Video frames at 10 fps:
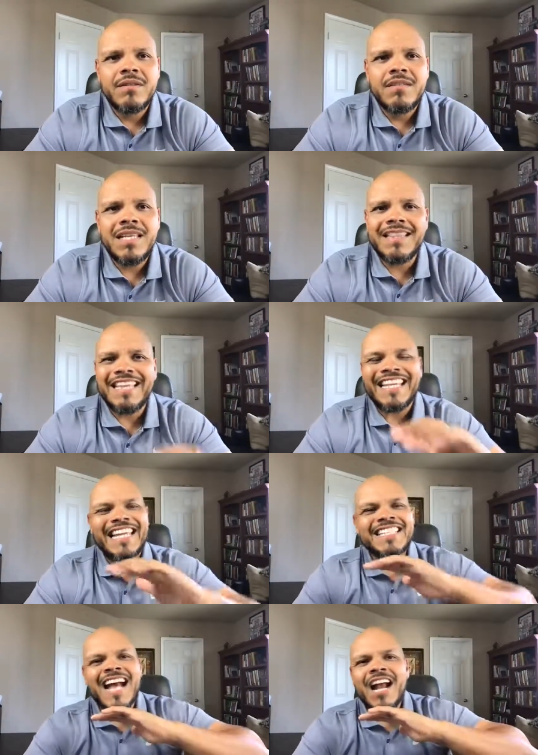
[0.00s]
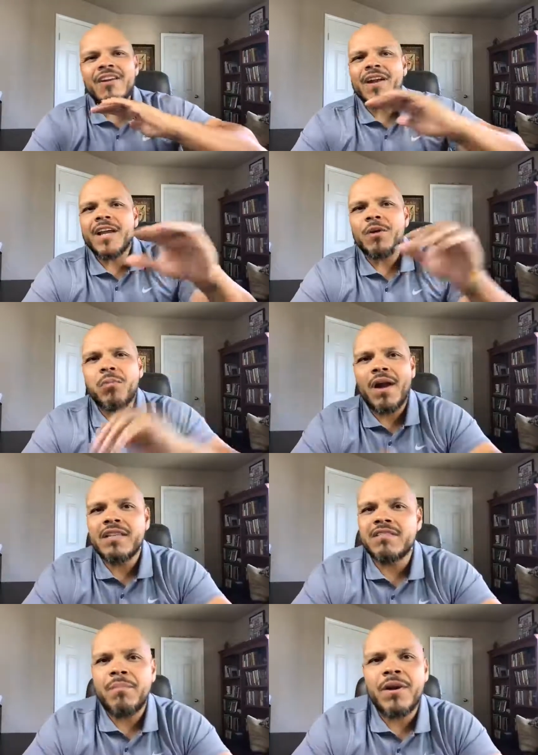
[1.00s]
See, the, the entire
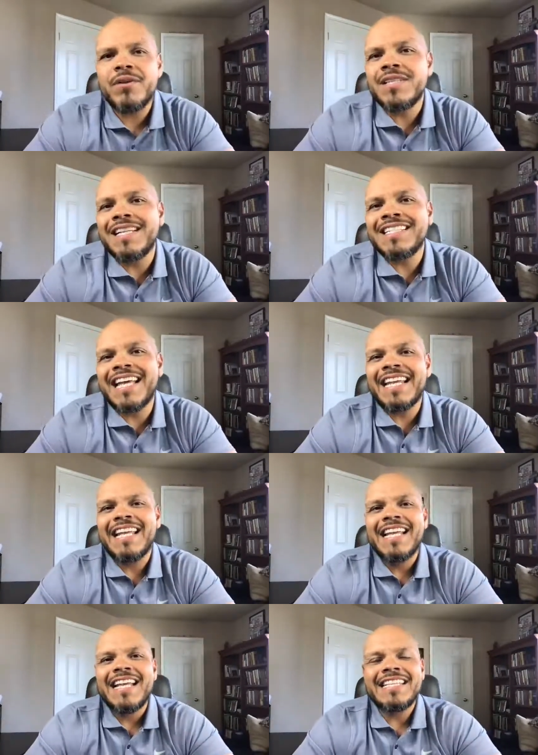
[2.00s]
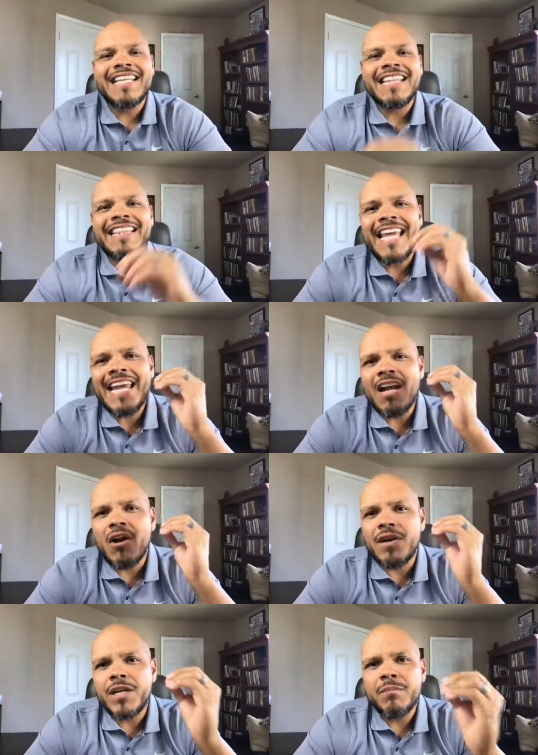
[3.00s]
enterprise of parenting is that is that they
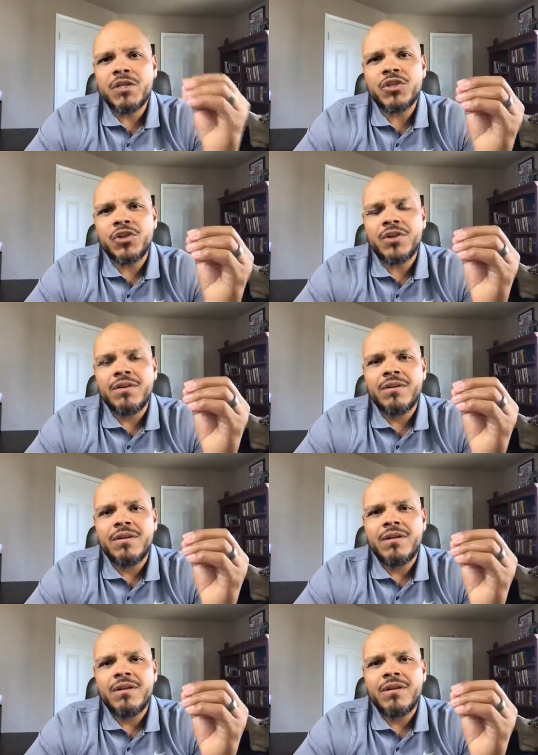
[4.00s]
are immature